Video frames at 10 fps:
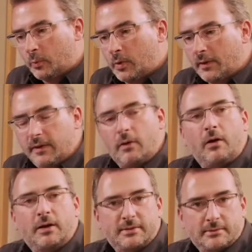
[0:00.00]
where the
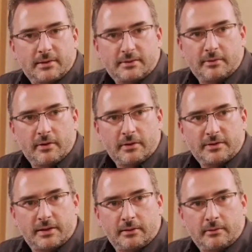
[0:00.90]
orchestra is
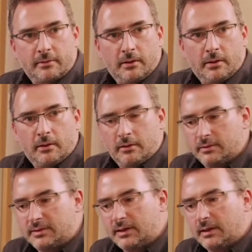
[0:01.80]
rehearsing.
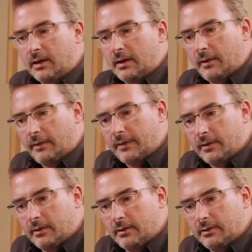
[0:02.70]
You see,
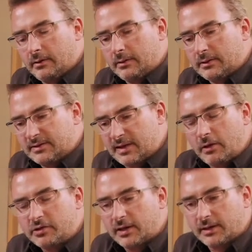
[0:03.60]
the
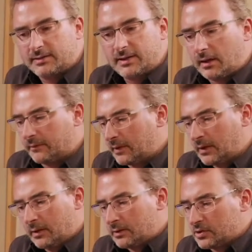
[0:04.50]
sound check itself
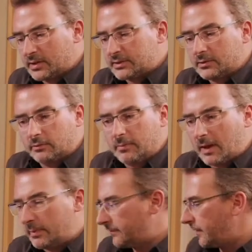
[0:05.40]
just took
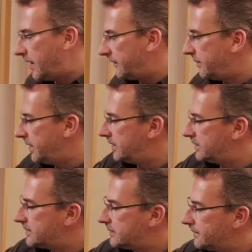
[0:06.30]
maybe 5
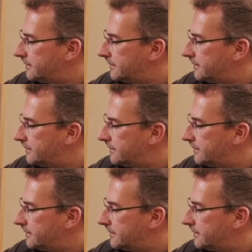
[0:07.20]
minutes.